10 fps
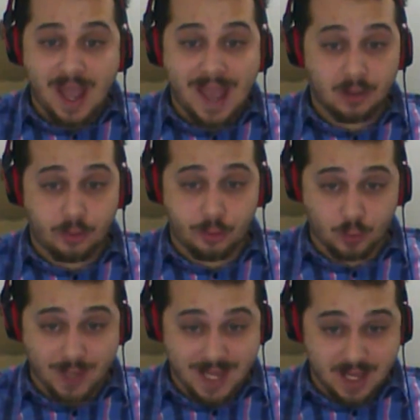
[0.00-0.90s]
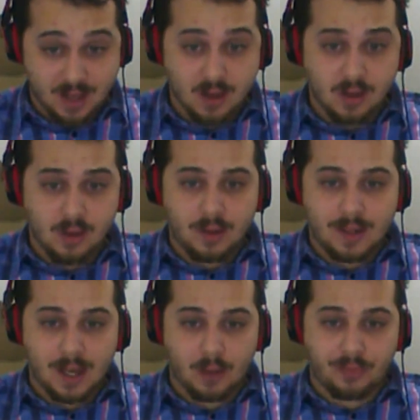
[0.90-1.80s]
and 3.
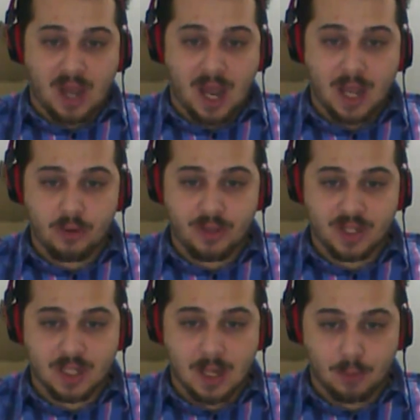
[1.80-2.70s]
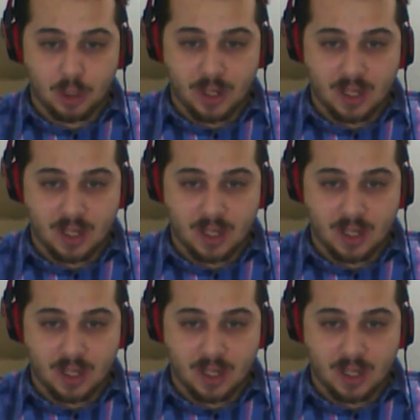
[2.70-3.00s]
Now, the higher this number